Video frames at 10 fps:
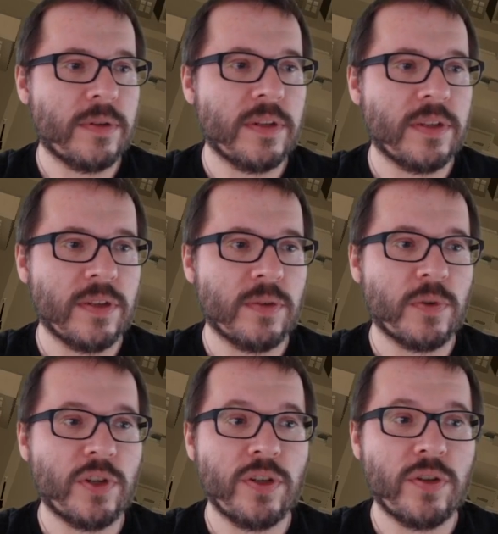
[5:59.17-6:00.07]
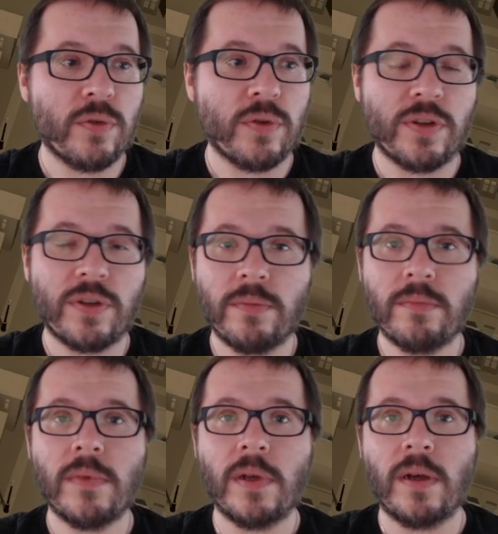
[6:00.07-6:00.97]
This is where she stores
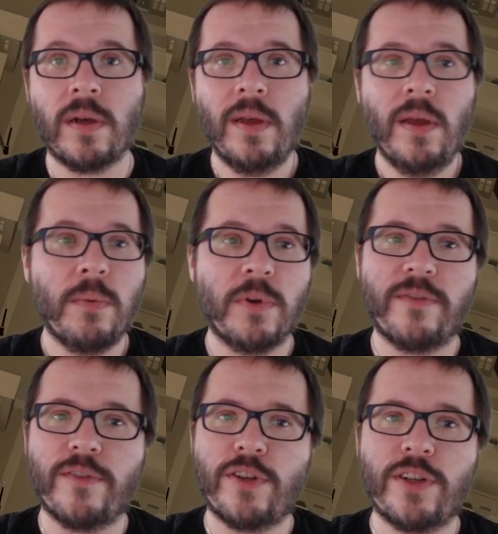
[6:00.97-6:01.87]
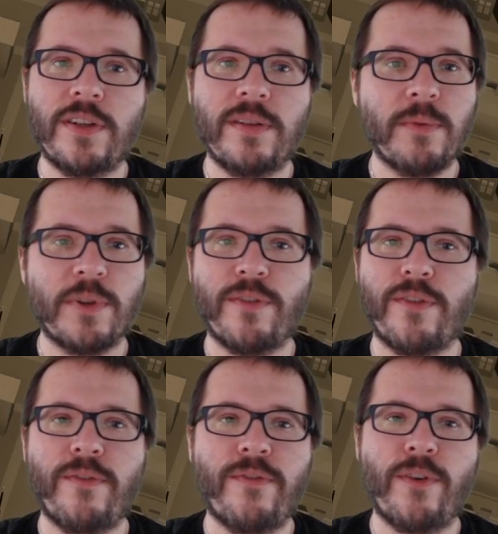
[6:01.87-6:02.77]
whatever
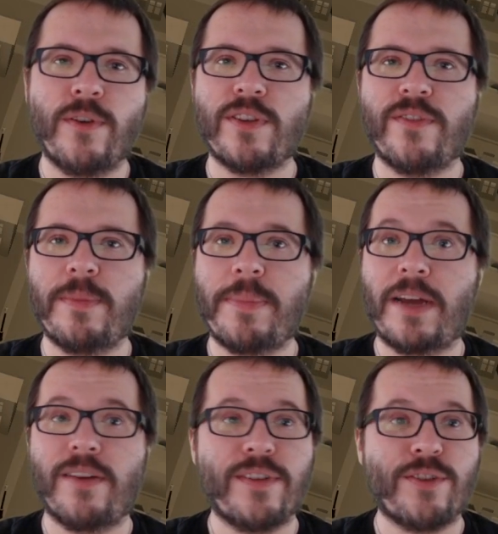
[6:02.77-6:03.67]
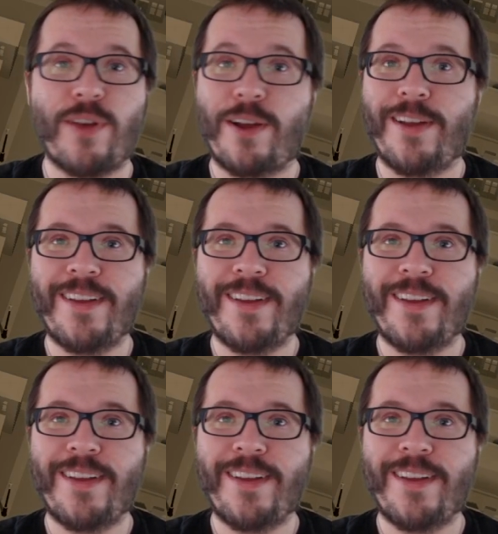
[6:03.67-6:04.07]
falls off the back of a truck,